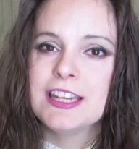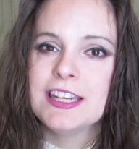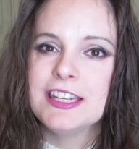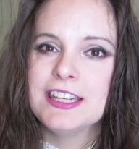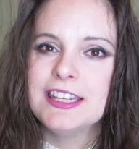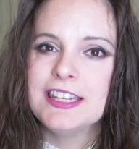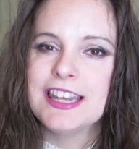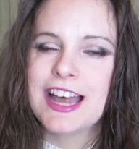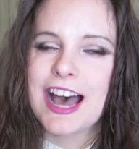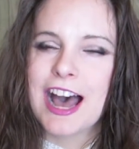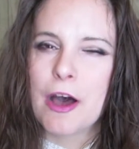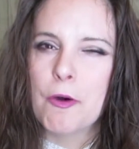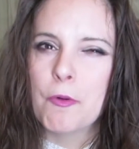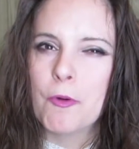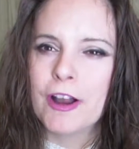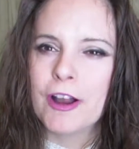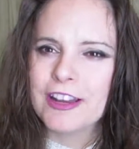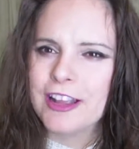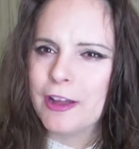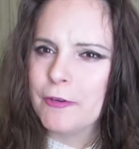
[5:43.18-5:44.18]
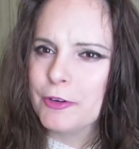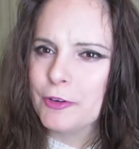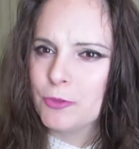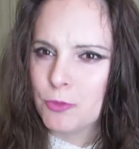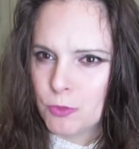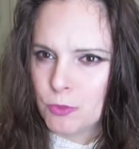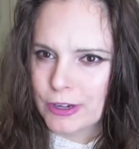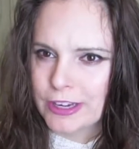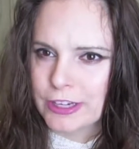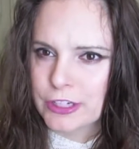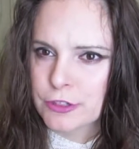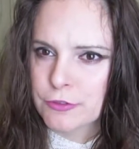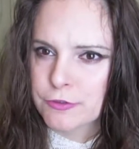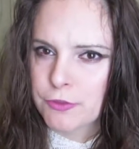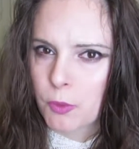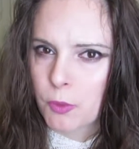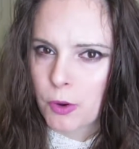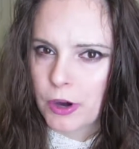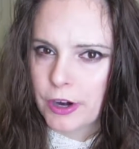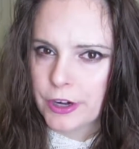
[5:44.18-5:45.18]
not one I would reach
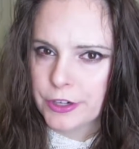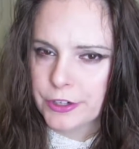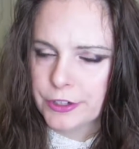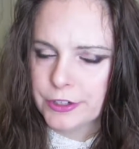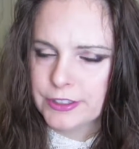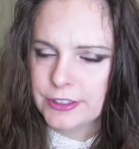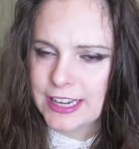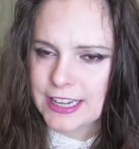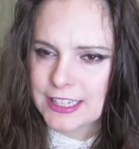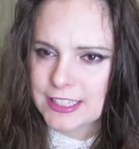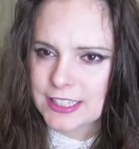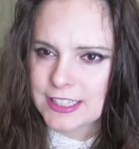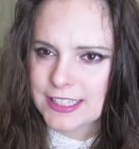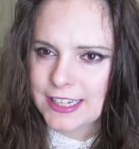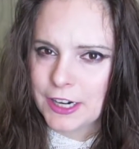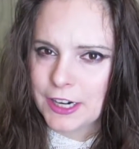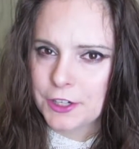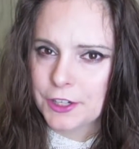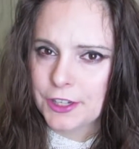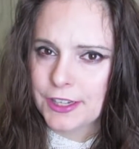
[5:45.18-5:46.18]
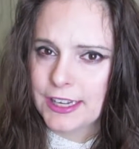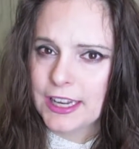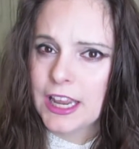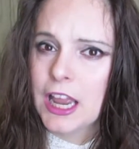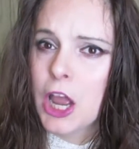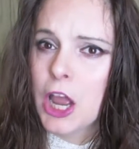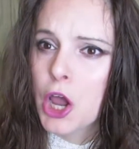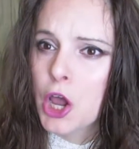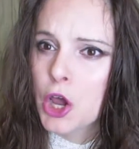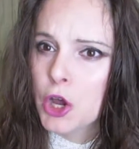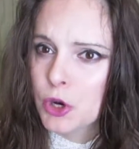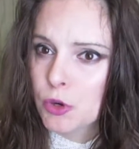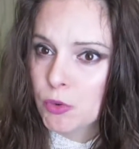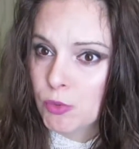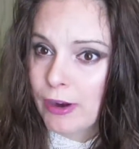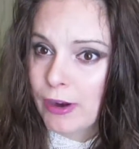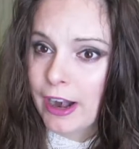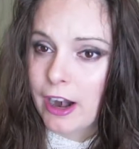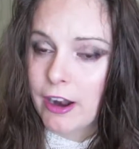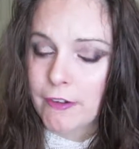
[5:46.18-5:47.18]
for necessarily
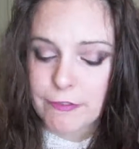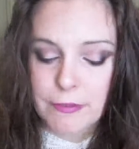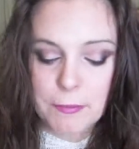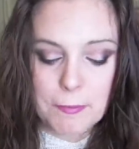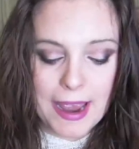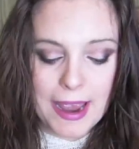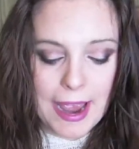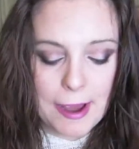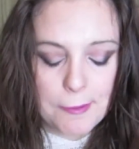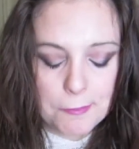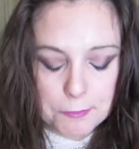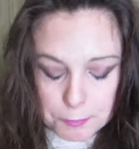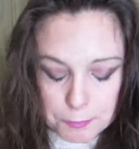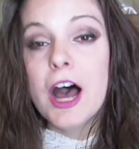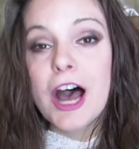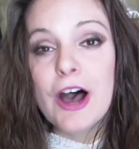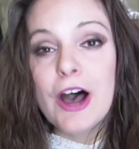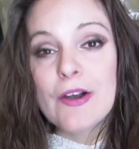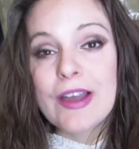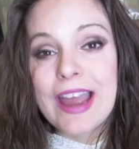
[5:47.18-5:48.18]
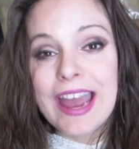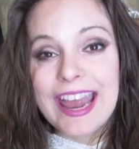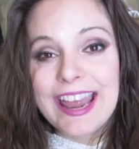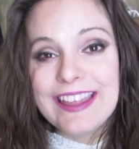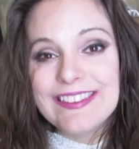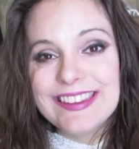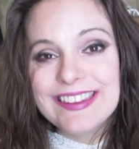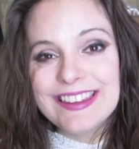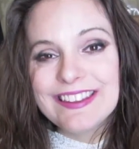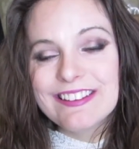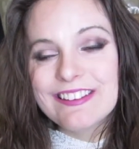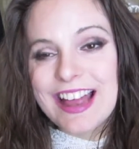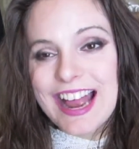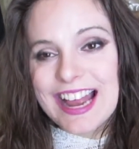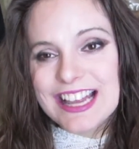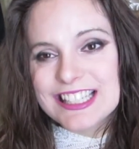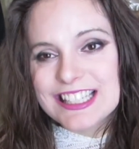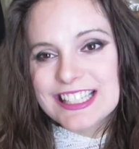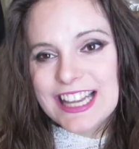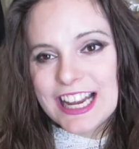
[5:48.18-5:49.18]
right off the bat. Okay, and the
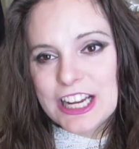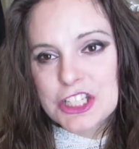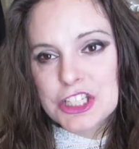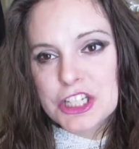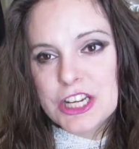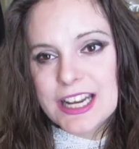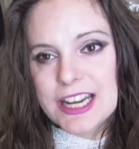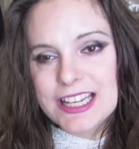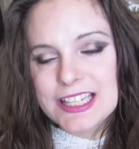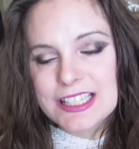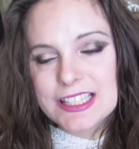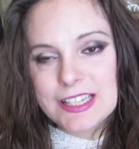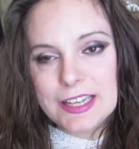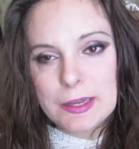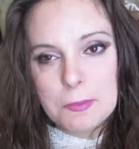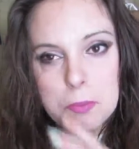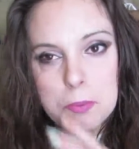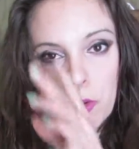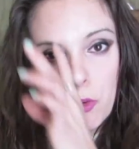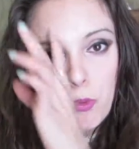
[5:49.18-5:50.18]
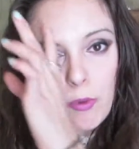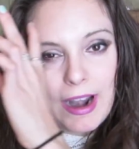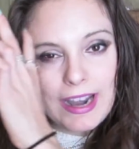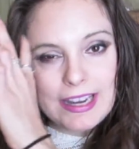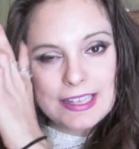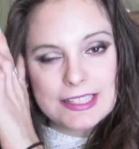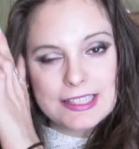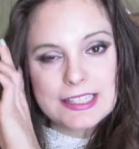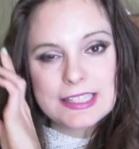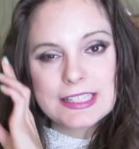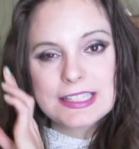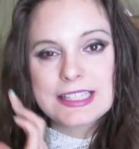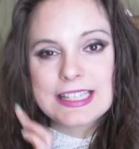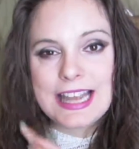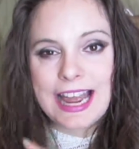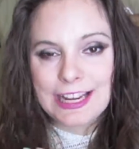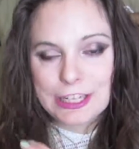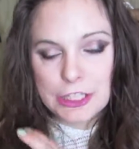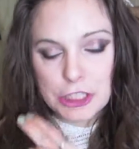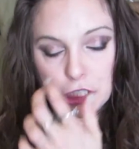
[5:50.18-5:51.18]
last section is the price
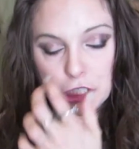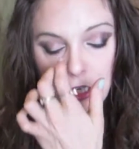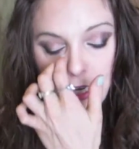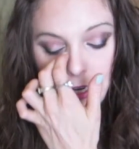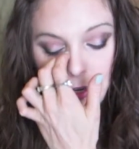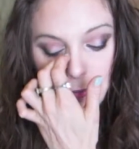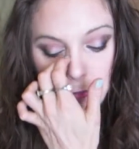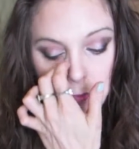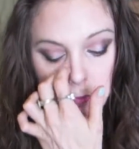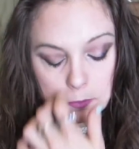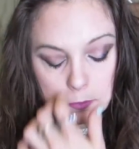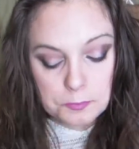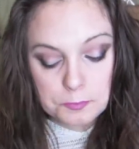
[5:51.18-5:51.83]
section.